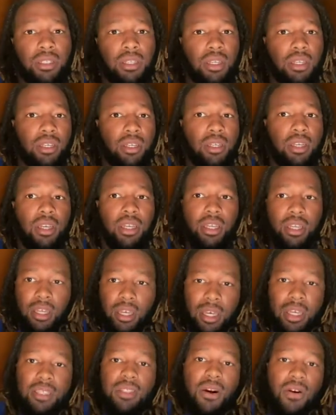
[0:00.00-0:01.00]
And
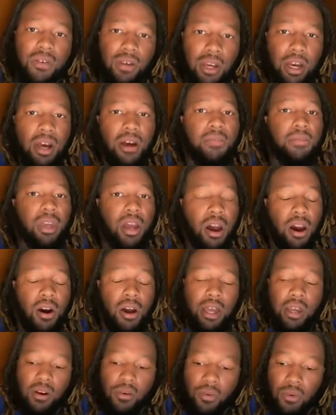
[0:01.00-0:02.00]
it's gonna come,
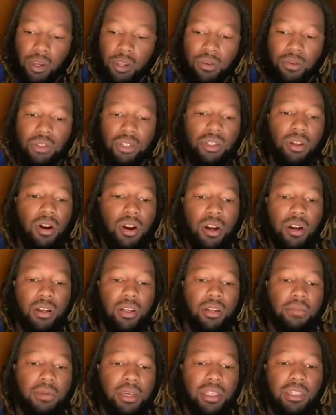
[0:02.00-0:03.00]
y'all. When you start
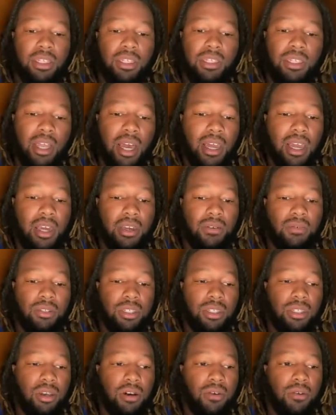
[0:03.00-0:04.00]
the business, it's not like you
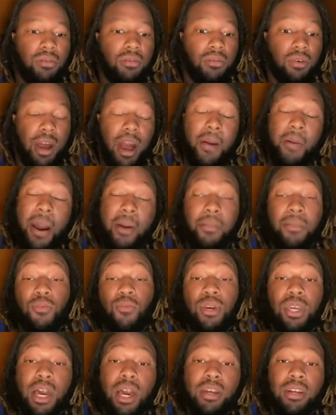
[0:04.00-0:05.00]
just gonna, I mean, we
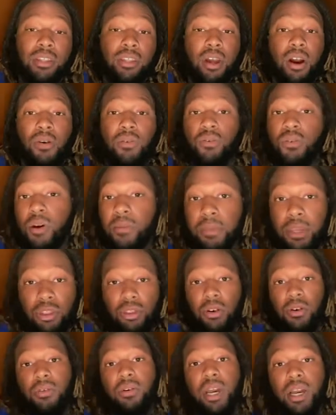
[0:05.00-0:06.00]
kind of thought we were gonna be
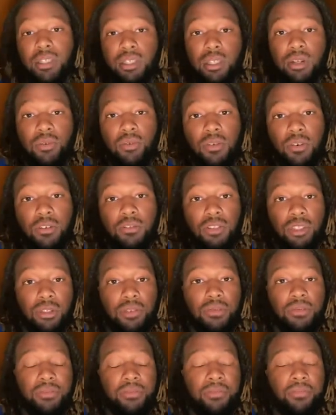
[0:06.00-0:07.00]
thrown out to the wolves
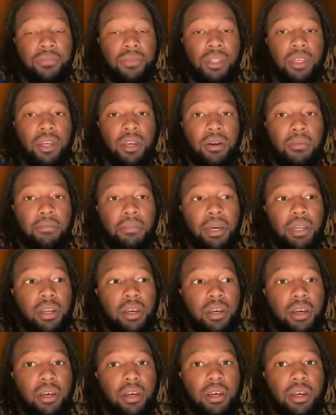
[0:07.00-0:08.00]
too,
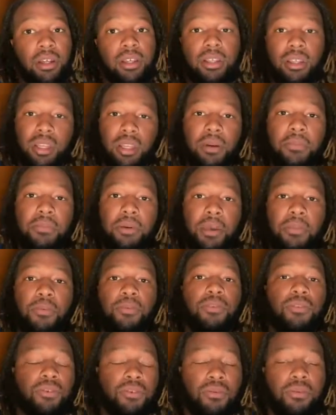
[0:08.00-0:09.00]
but people
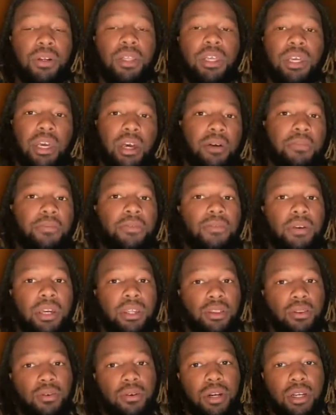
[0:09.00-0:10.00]
do really help you get
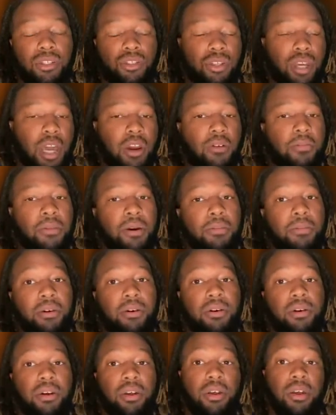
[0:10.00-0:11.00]
through it, because you gotta remember,
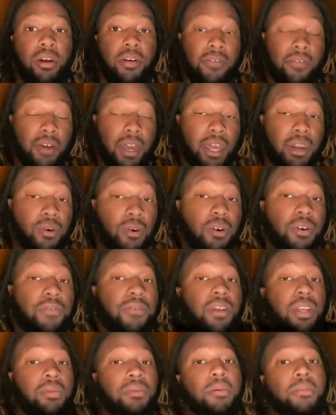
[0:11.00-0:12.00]
in order for
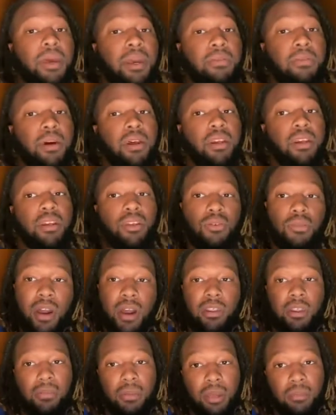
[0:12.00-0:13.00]
them to make money, you have
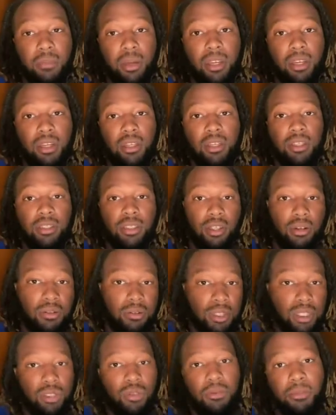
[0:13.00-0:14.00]
to make money. So
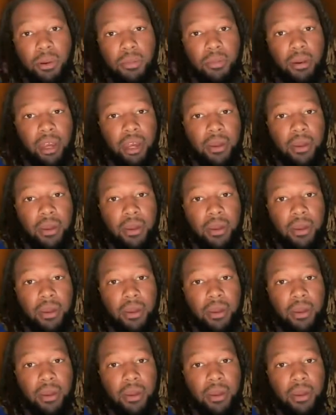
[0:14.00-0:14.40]
just remember that.